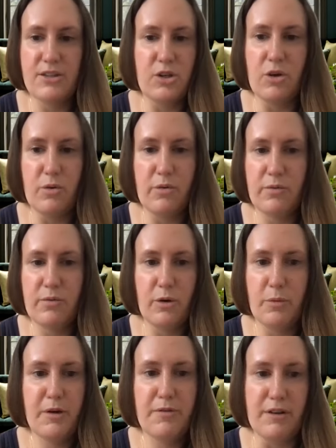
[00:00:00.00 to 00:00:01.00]
And so we're
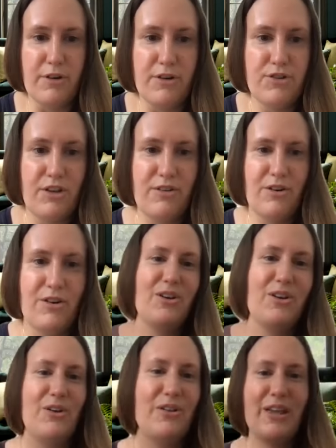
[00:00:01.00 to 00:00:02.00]
perfect for each other,
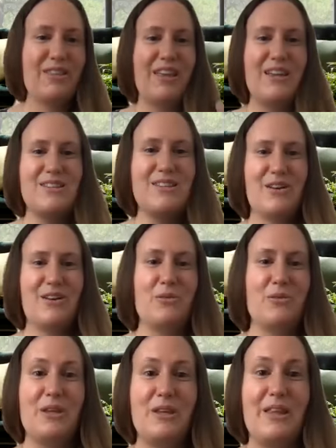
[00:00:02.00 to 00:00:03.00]
like things that are
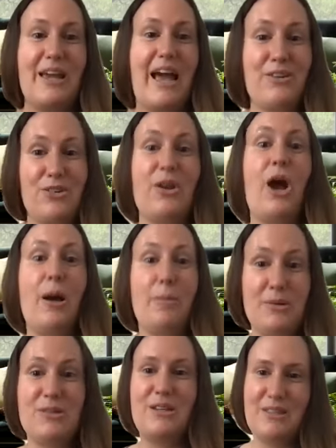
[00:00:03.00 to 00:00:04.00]
really like actually
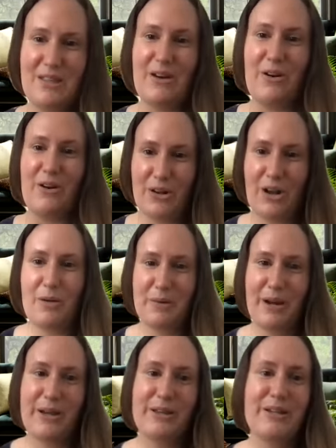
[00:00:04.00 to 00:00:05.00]
opposites that aren't
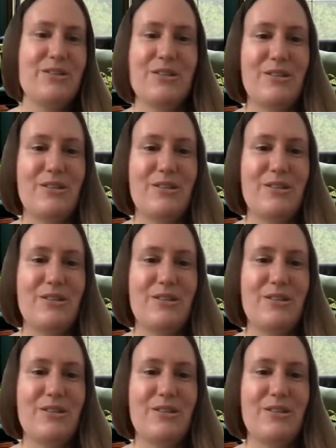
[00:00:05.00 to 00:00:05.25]
commonalities.